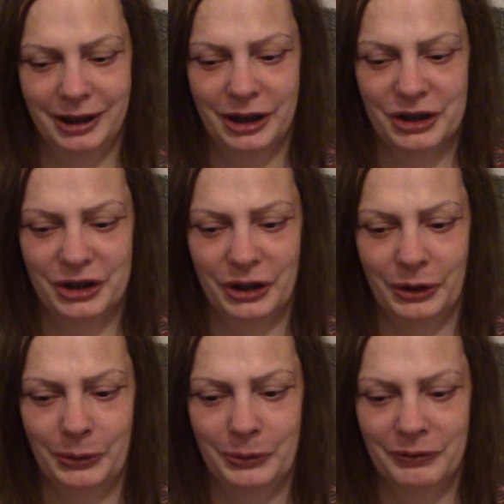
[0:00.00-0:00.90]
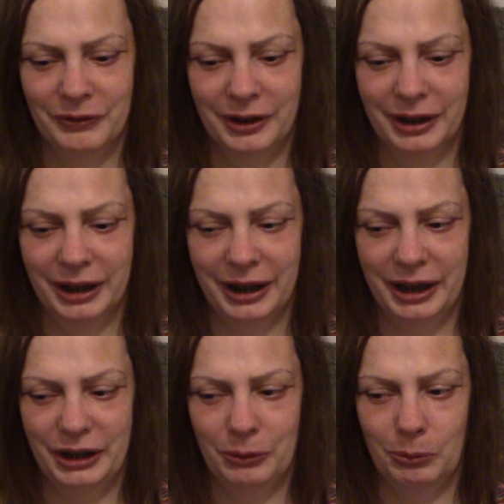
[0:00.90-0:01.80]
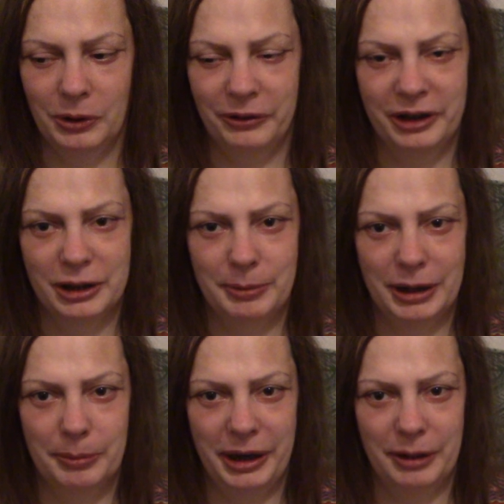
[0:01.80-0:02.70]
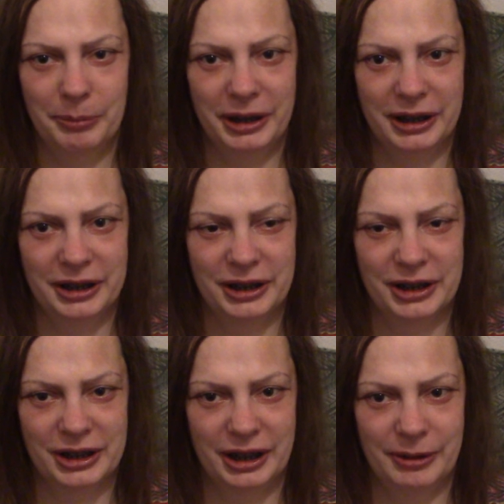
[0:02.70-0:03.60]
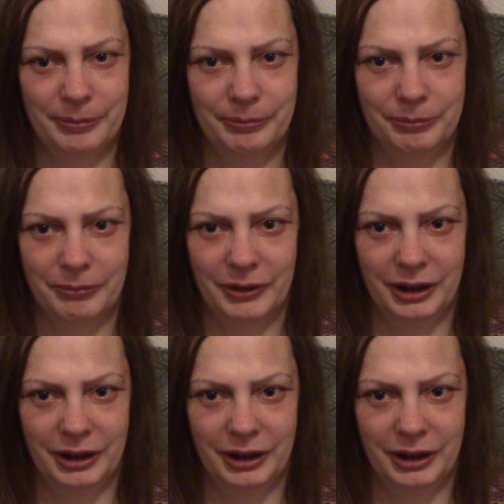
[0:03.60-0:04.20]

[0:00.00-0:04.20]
So that kind of worries me a bit, because I